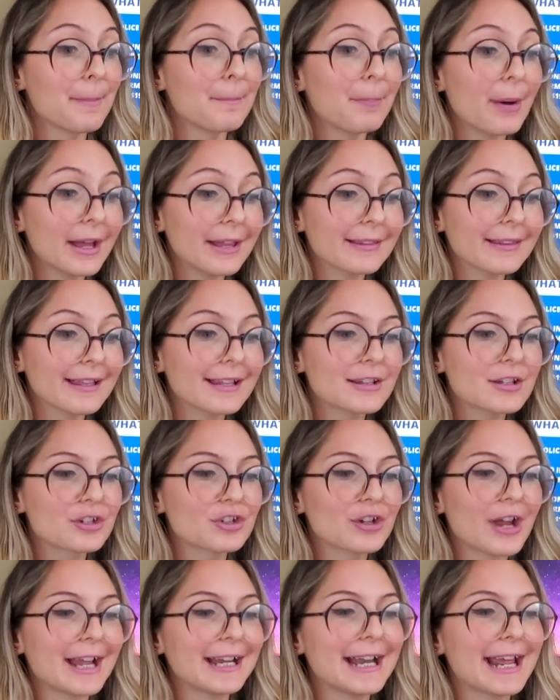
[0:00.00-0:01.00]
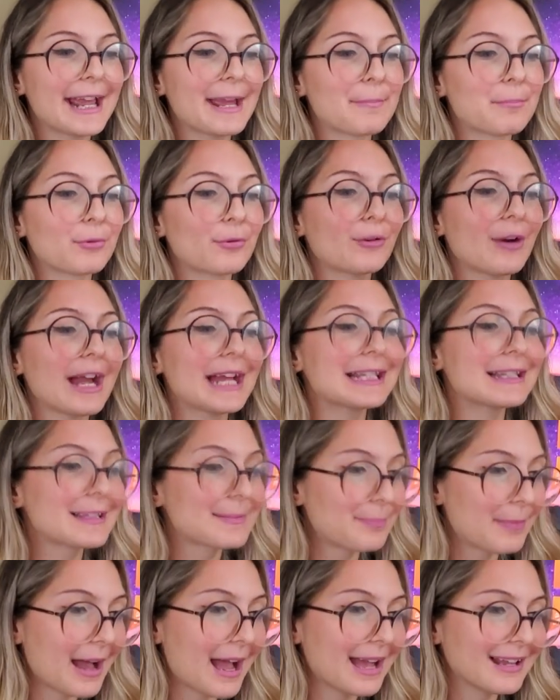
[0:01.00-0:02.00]
But let's shine a bright
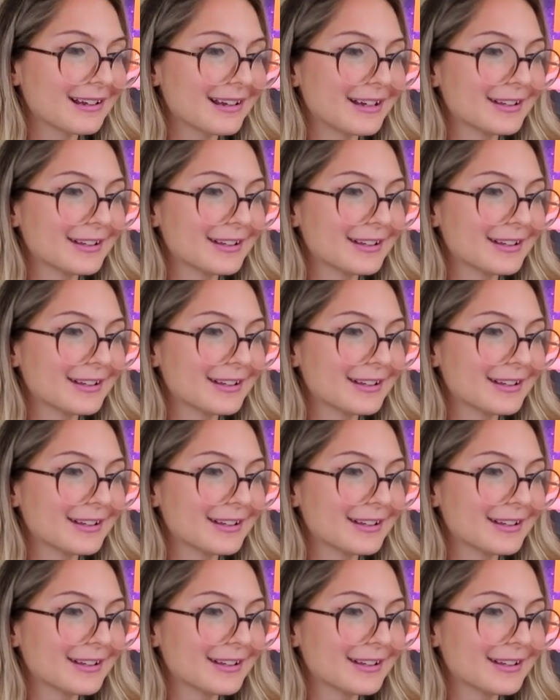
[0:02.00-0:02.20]
spot